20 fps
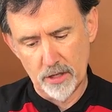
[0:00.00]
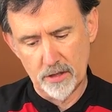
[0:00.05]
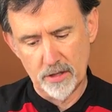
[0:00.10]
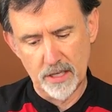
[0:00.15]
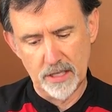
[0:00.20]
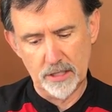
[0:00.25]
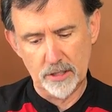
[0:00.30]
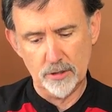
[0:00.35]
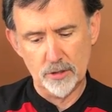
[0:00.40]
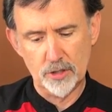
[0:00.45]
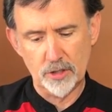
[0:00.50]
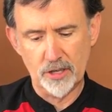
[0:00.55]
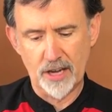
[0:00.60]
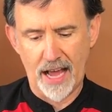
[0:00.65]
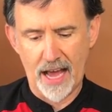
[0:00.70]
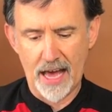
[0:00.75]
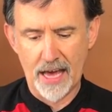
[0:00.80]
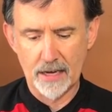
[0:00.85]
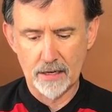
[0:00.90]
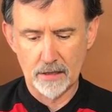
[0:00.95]
thing, you should
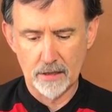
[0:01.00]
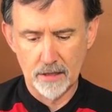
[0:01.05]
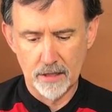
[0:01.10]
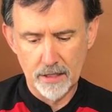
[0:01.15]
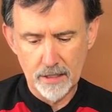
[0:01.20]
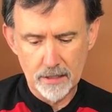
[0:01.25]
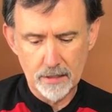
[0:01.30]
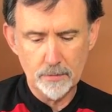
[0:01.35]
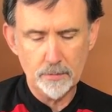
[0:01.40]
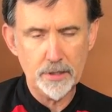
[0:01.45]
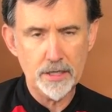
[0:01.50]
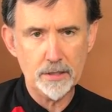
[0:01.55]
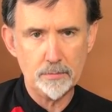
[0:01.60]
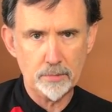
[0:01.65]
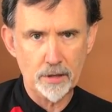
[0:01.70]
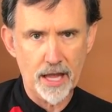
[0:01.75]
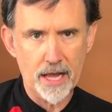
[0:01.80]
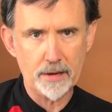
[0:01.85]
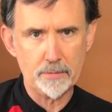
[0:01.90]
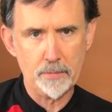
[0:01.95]
add a little bit of
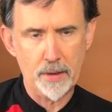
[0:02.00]
black